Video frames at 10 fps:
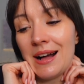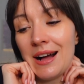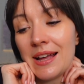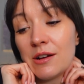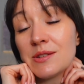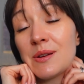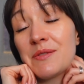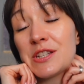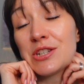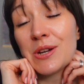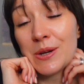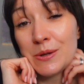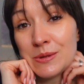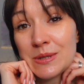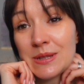I also have a
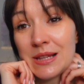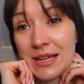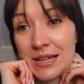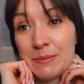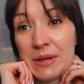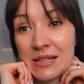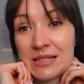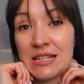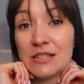total inability